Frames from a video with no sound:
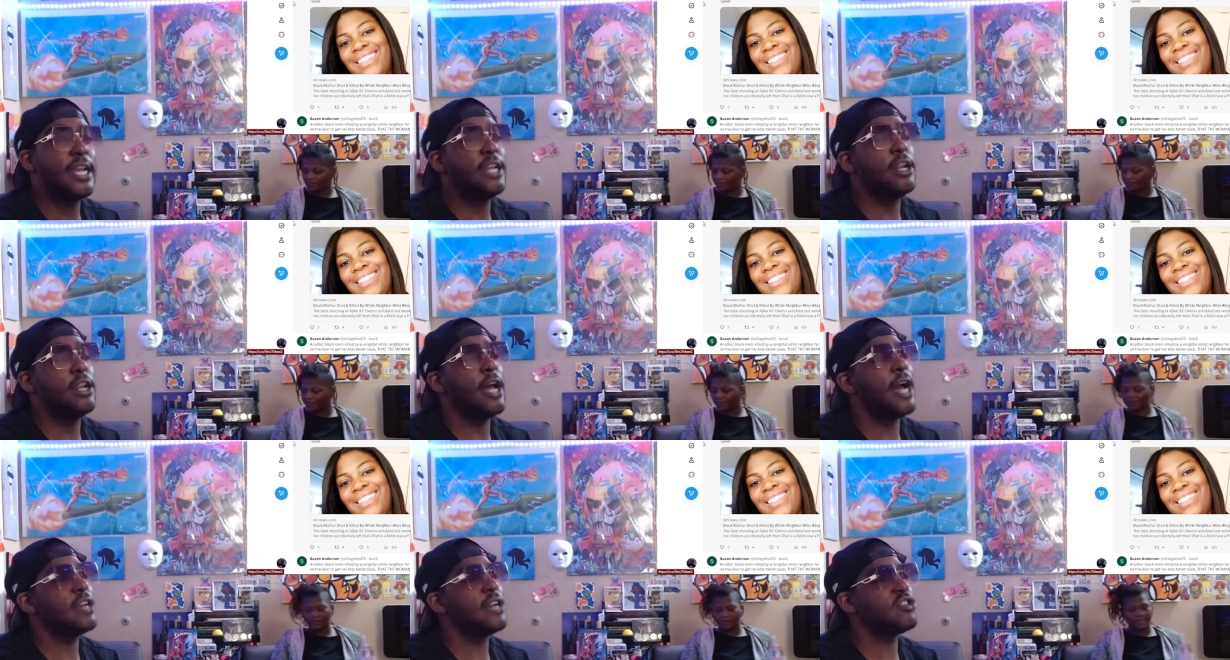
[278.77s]

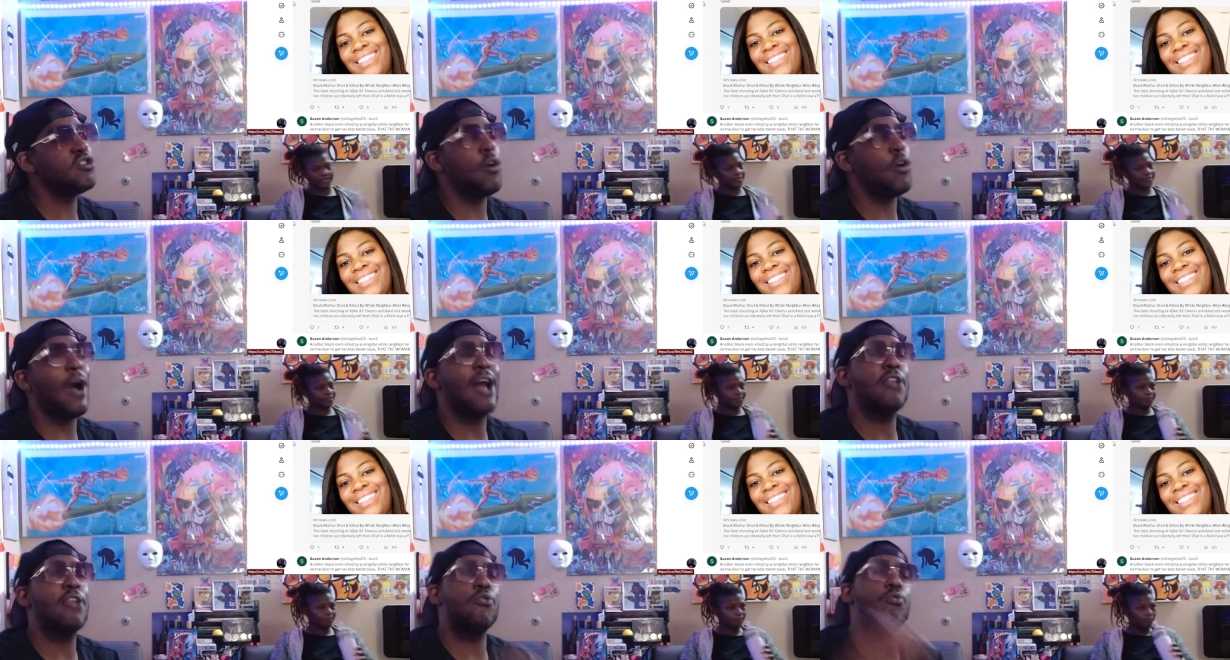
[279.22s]
Speaker 1: So I
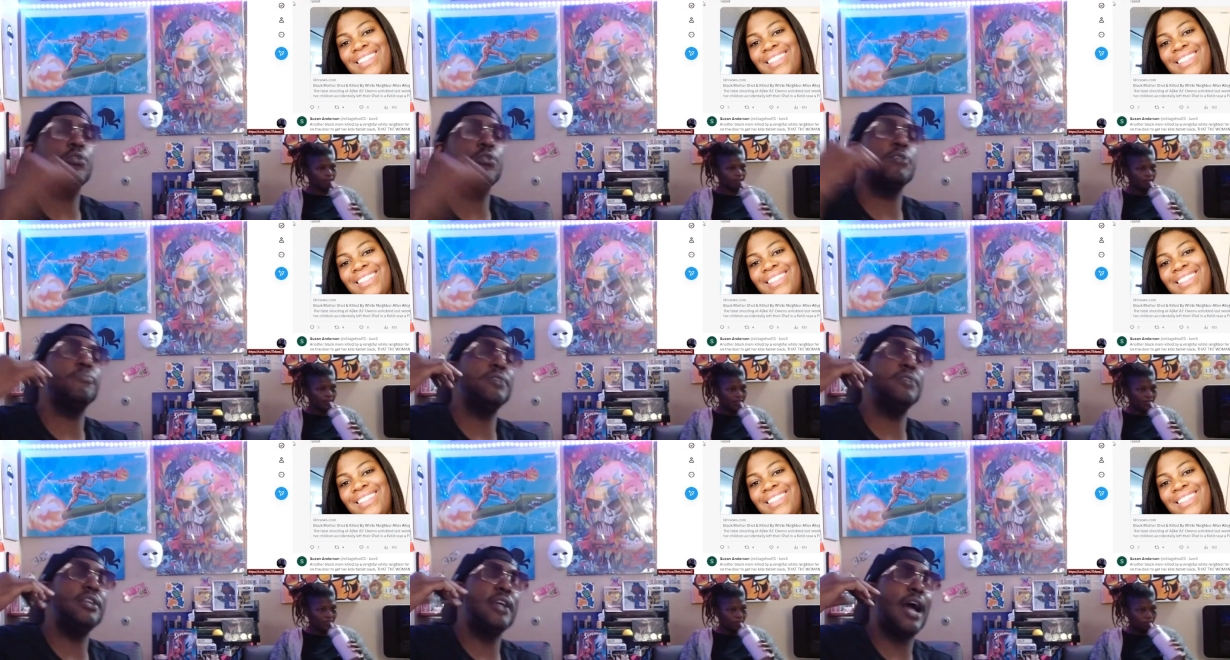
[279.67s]
don't
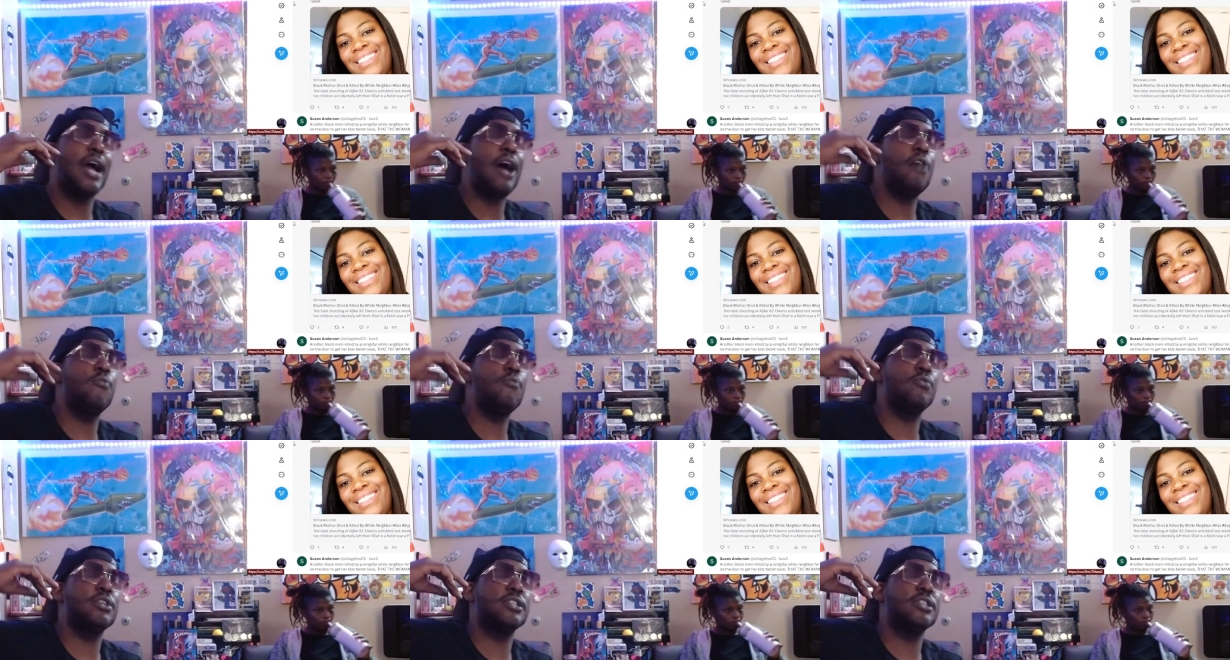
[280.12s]
want it
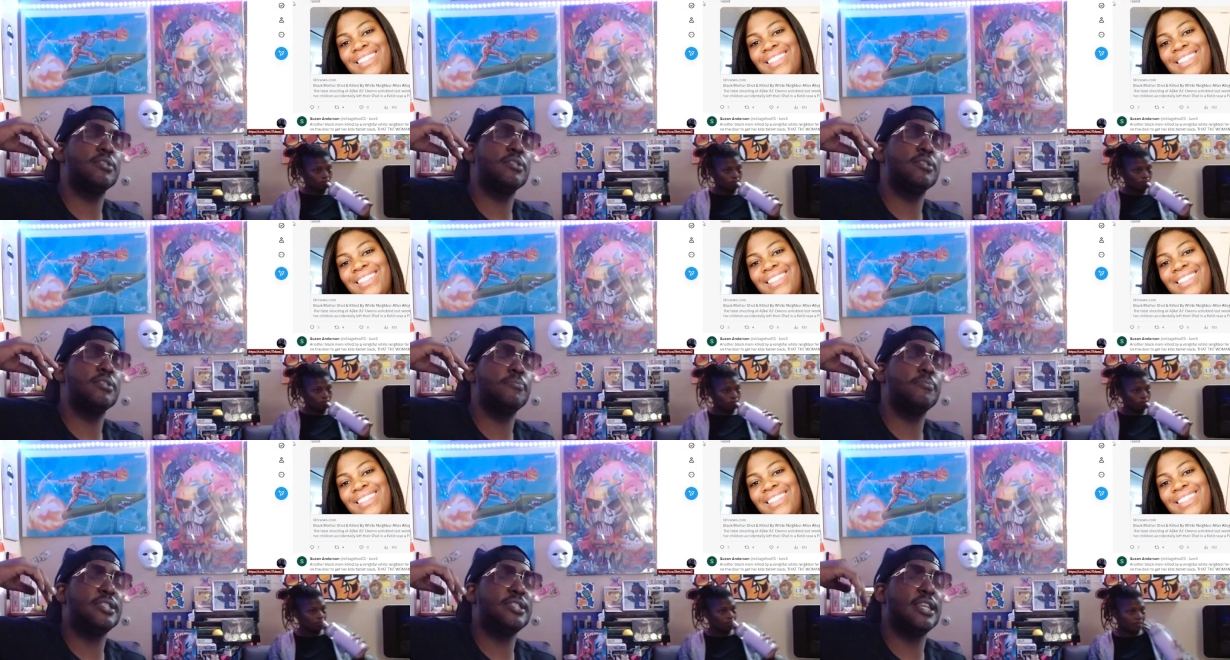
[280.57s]
to be
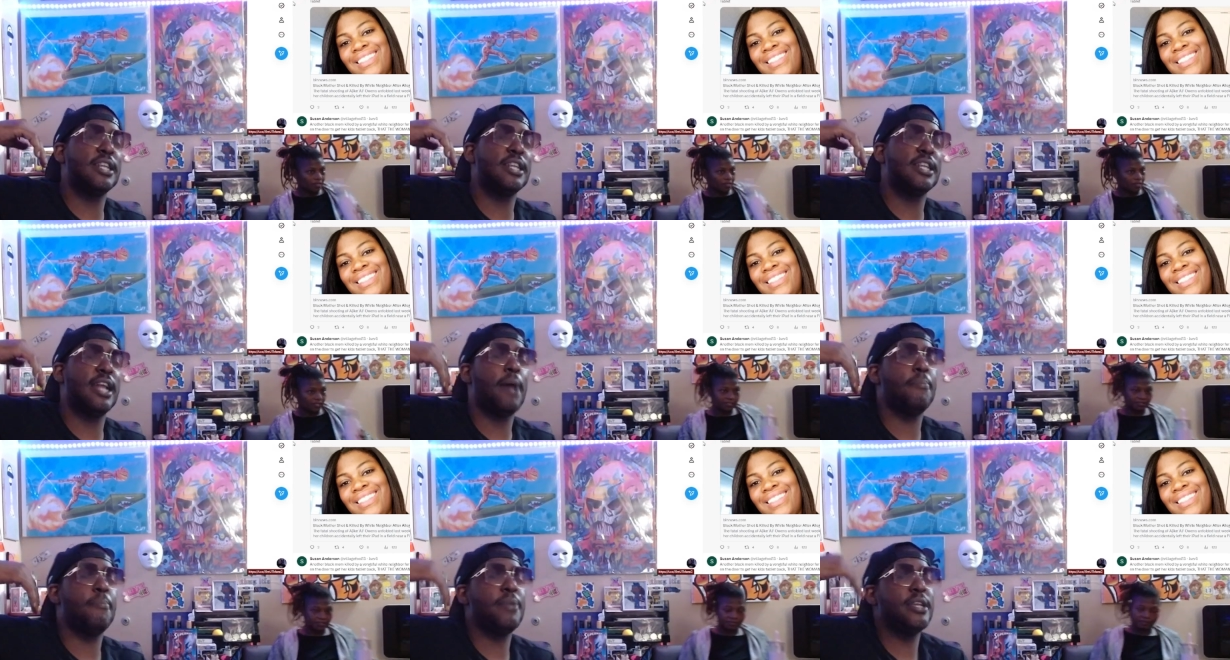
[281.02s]
seen like I'm
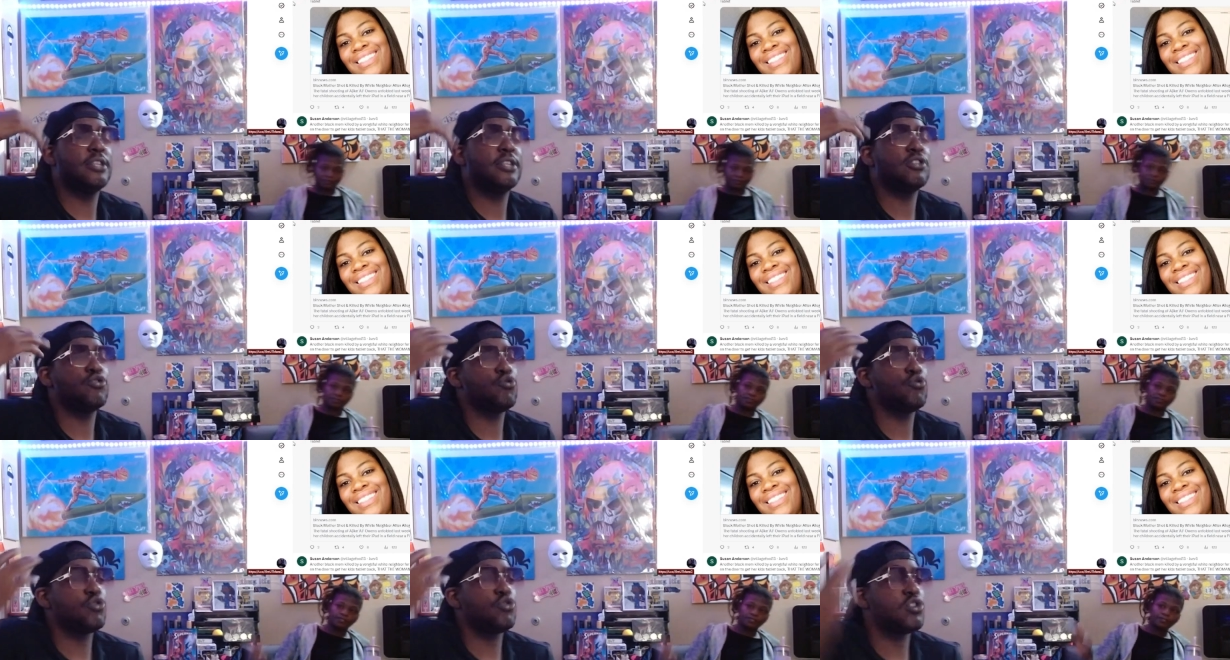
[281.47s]
being
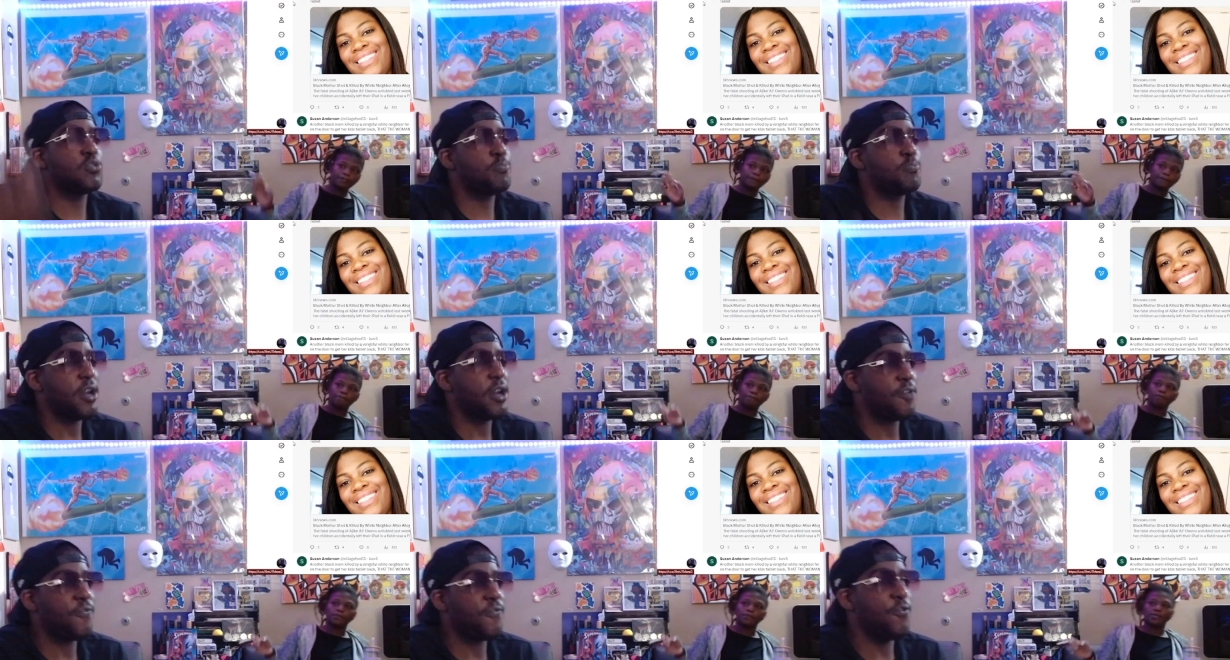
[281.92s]

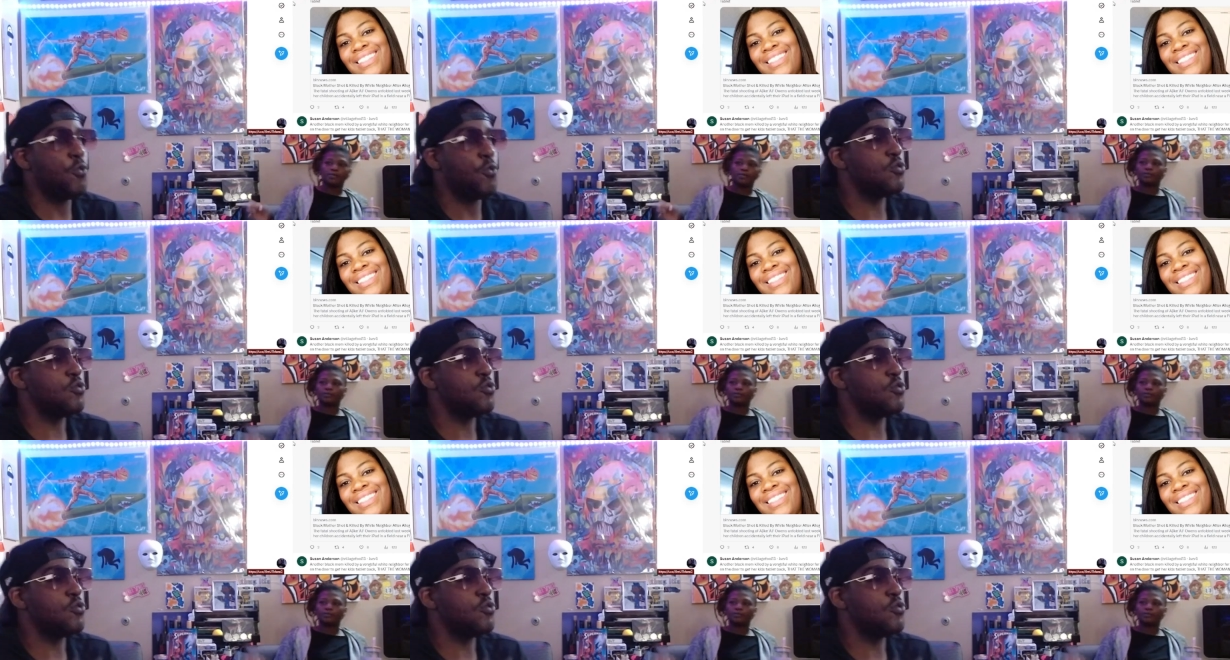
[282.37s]
disrespectful to